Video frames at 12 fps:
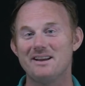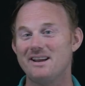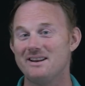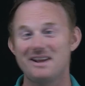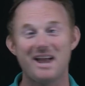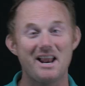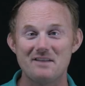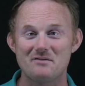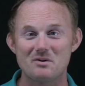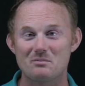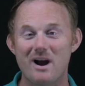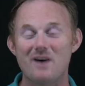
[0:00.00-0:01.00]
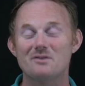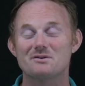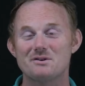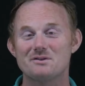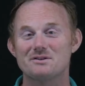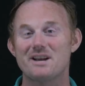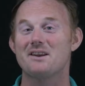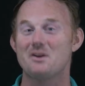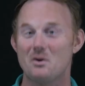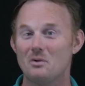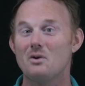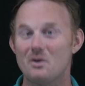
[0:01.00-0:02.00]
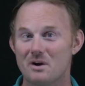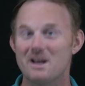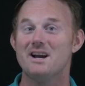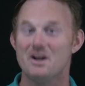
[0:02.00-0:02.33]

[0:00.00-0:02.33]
in any of your browsers and go look,